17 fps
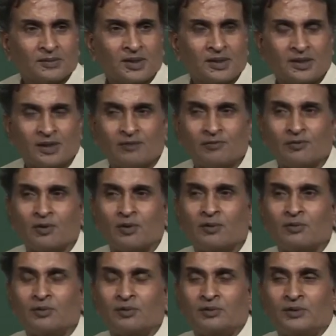And
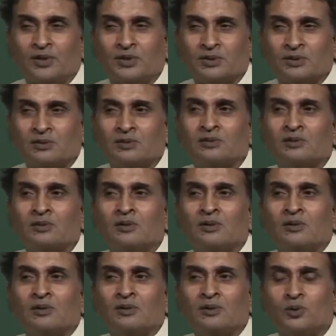therefore, this
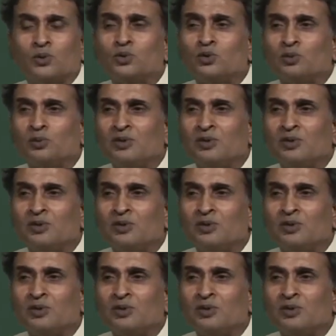used